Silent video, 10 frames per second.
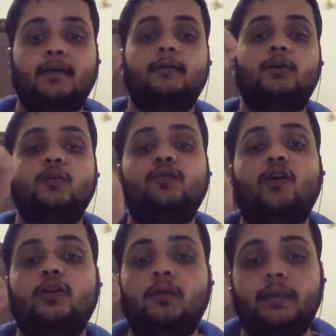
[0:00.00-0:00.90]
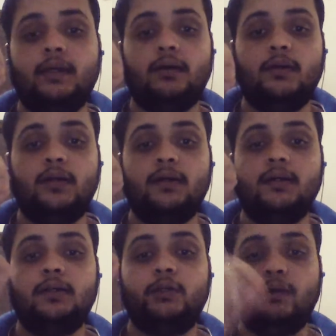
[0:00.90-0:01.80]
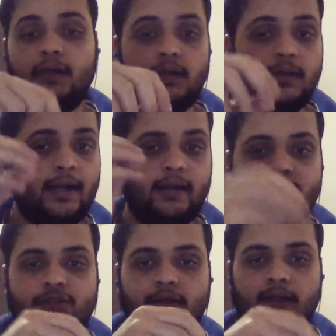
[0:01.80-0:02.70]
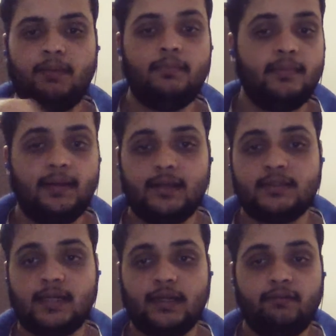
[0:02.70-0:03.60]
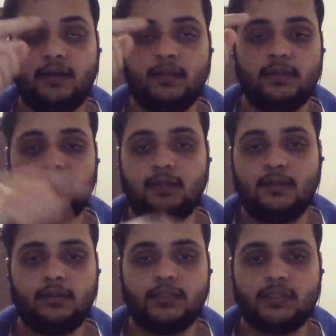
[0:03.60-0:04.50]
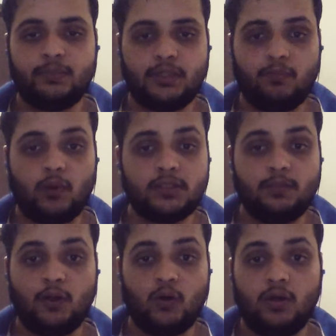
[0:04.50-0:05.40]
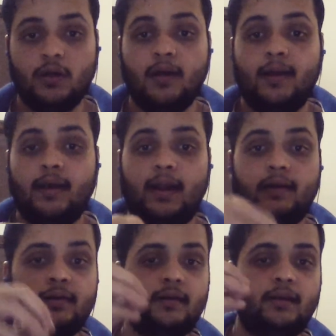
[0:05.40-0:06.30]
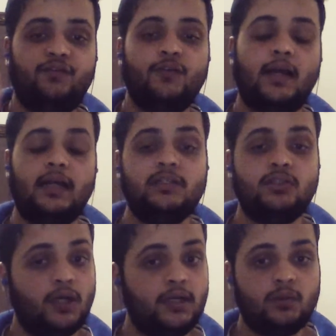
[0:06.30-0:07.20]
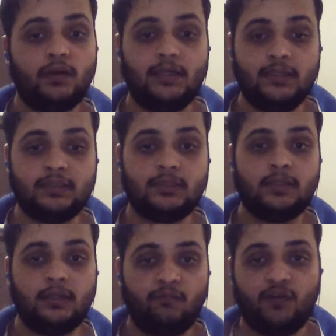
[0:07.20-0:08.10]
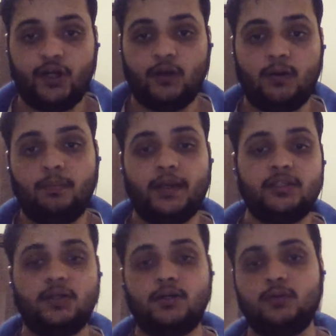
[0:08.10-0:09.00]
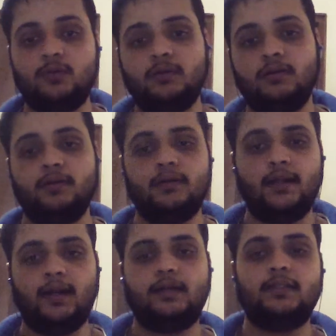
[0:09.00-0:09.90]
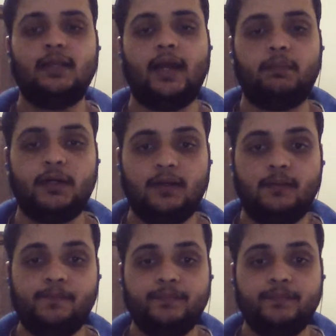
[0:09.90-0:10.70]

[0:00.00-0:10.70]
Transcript: Do follow me on Twitter and Instagram. Links are given in the description box below. And if you guys enjoyed today's video, make sure to hit the like button.